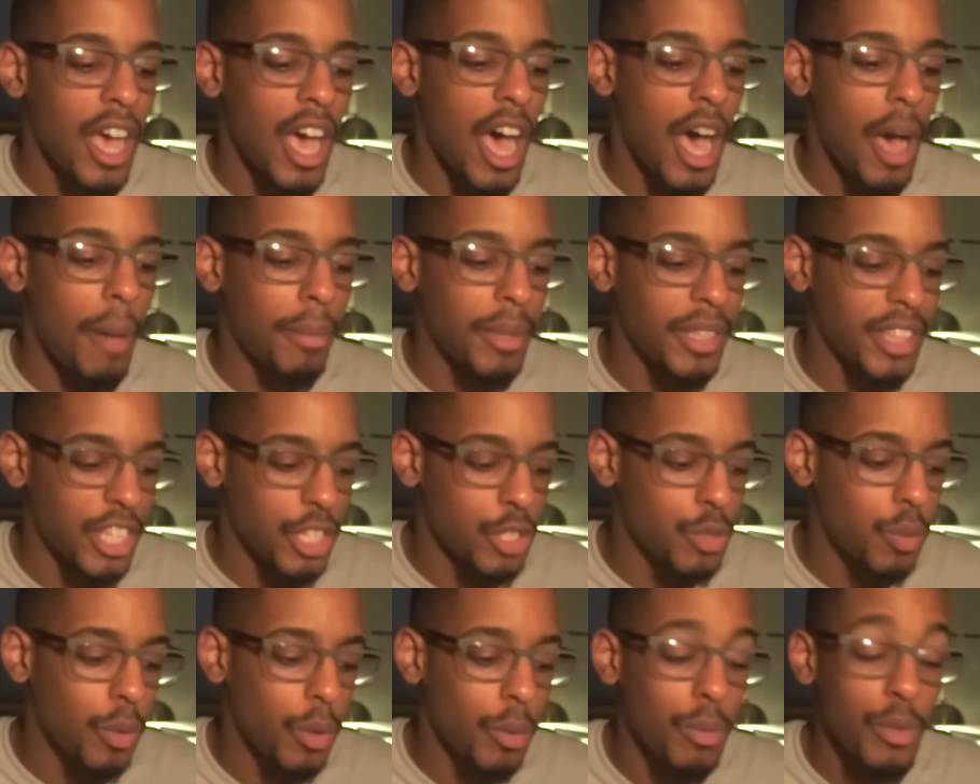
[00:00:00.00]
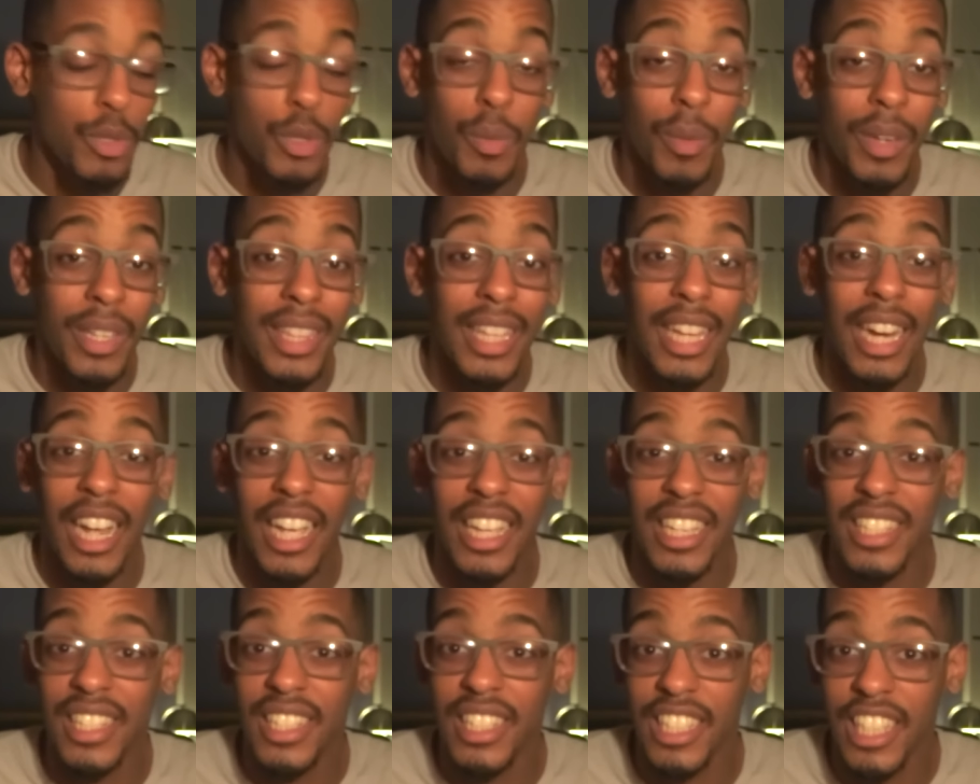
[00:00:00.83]
But this one was one that
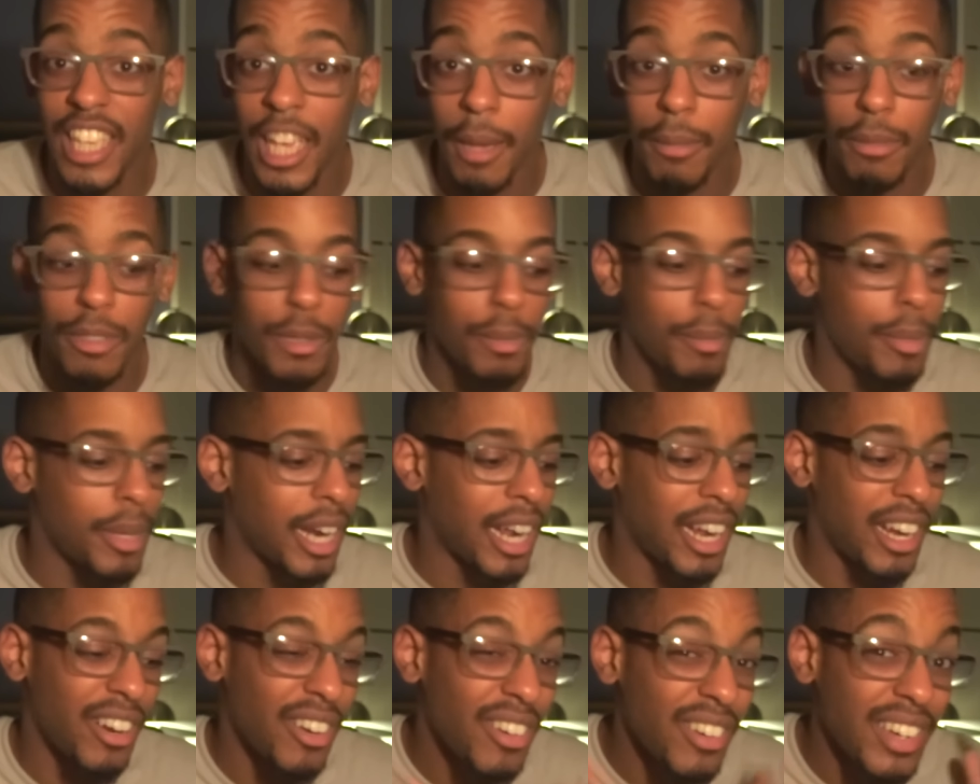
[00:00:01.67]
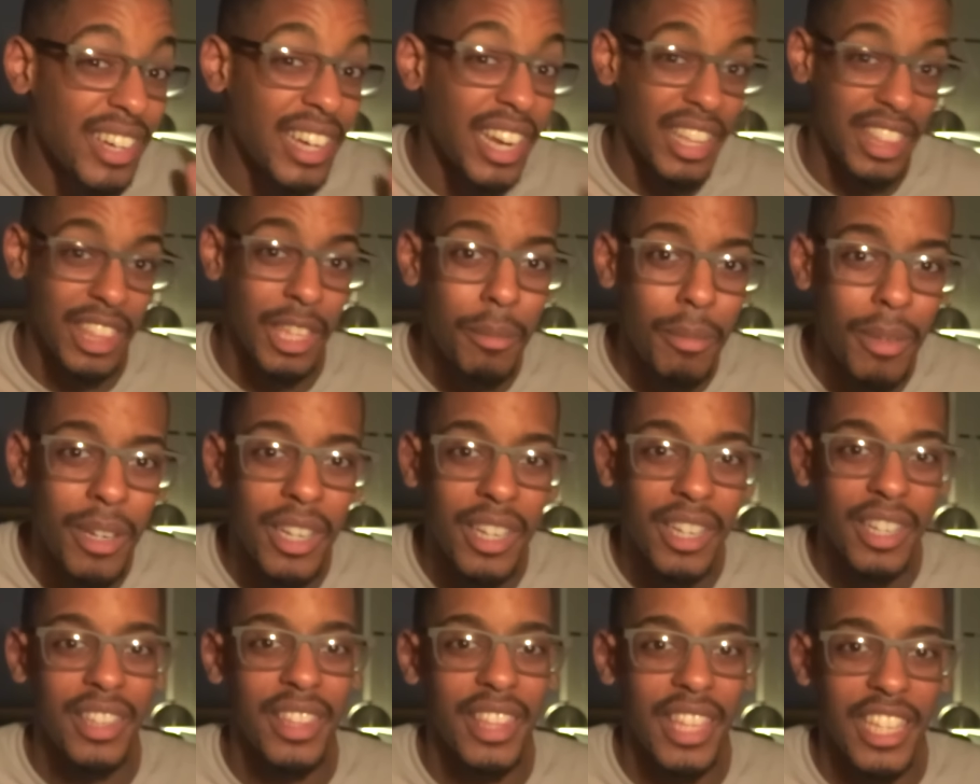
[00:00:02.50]
I skipped, but I'd heard nothing
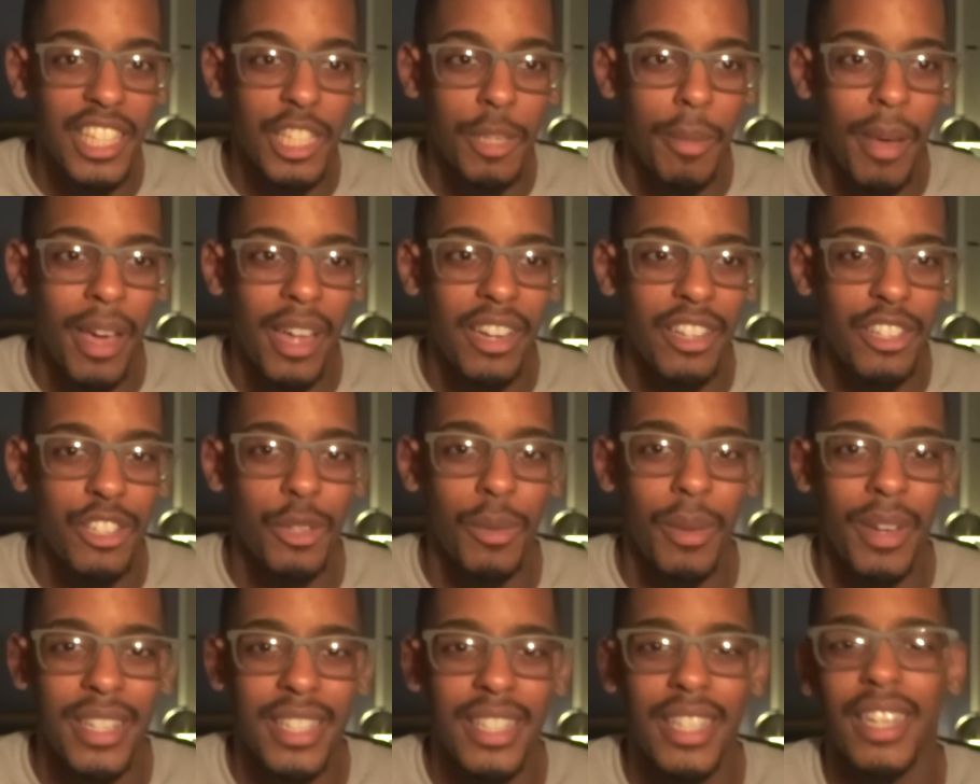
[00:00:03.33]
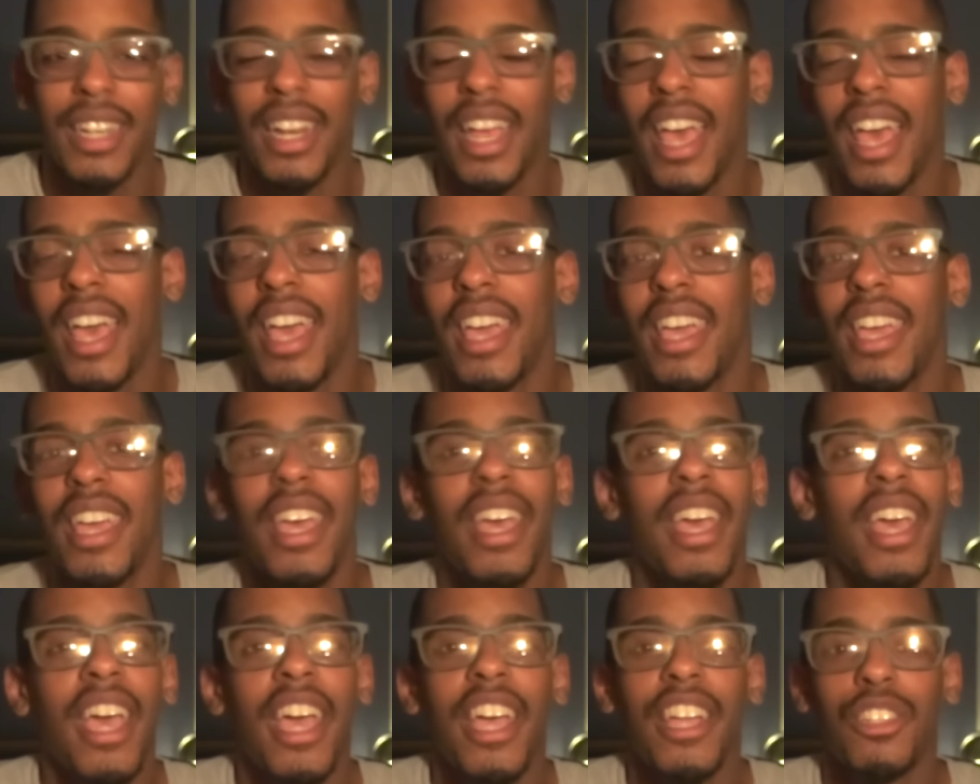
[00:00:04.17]
but good things about it. So I said,
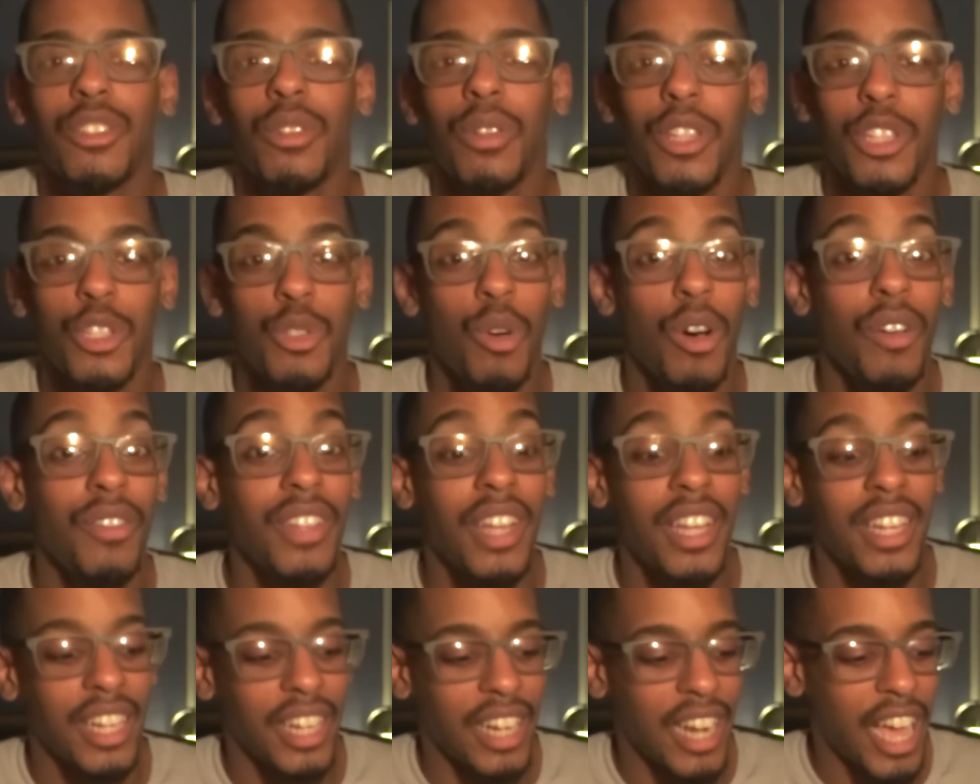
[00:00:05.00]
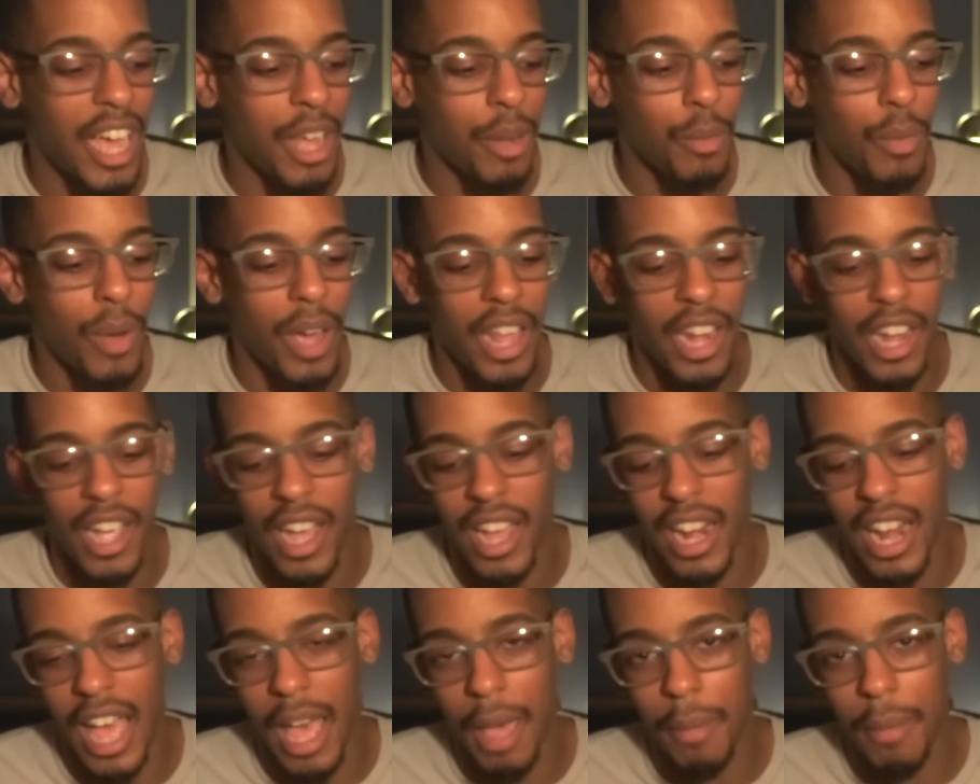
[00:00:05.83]
hey, it's only $12.99, why not?